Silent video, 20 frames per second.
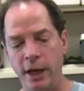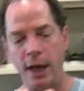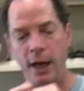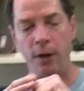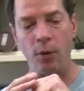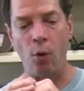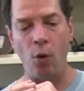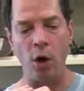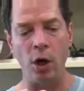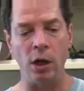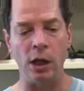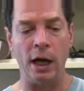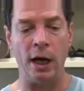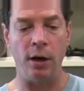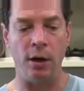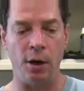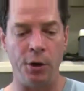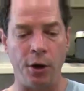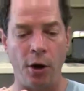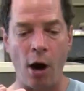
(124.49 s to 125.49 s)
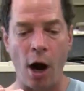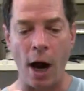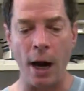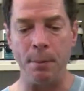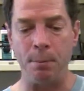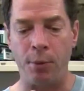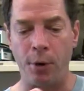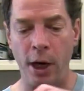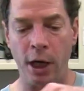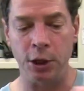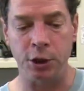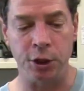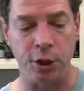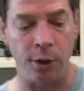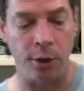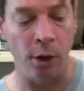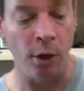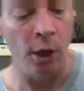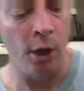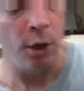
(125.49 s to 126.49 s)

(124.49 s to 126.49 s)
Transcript: that oil out under high pressure,